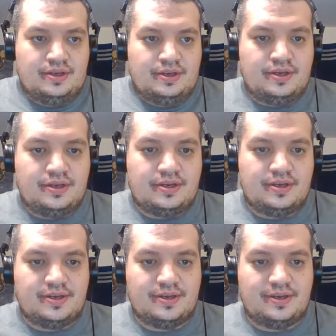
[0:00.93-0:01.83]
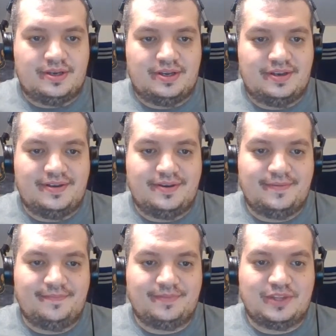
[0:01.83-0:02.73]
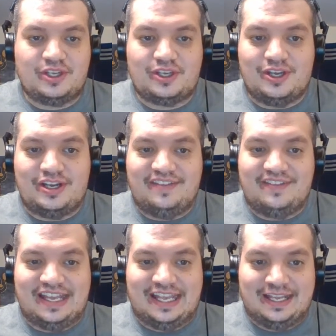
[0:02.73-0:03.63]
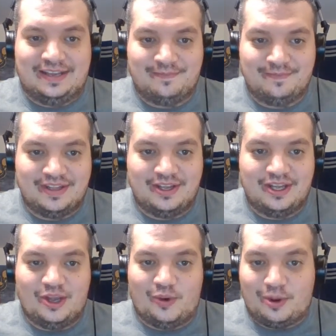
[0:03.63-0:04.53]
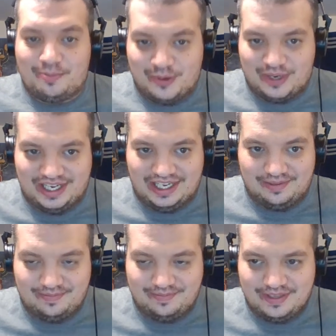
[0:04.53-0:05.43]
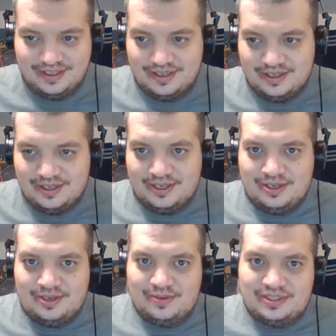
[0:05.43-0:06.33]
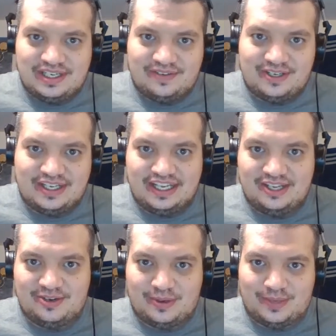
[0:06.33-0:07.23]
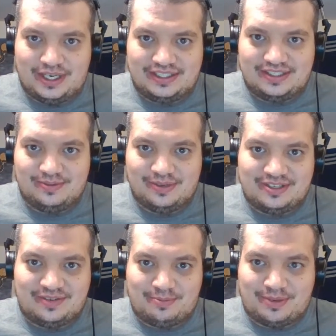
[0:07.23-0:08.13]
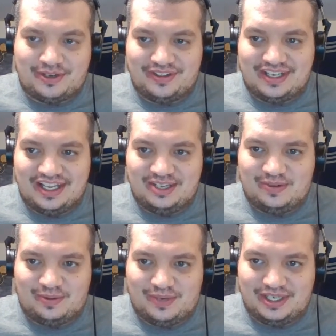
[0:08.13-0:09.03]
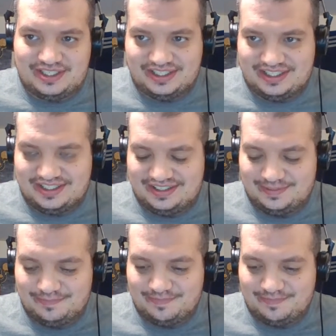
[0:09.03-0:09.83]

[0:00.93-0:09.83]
Good evening or morning, whichever day you are whichever part of the day you are watching this.